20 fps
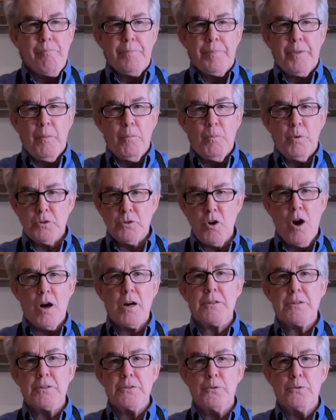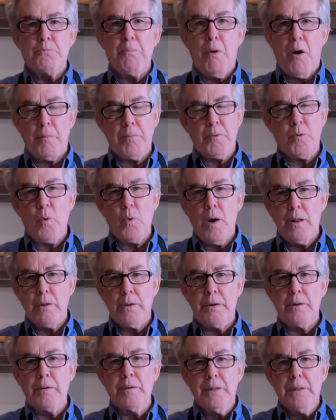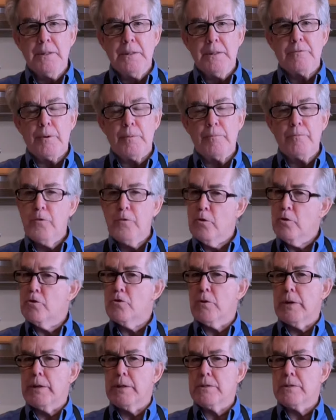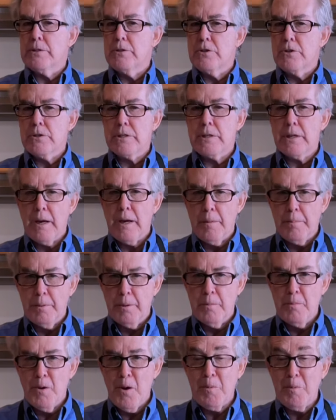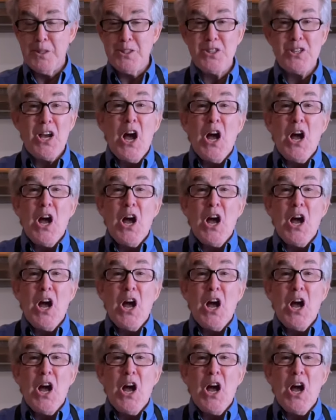We'll talk to Barbara Weller from Foodtrients in just a couple of moments.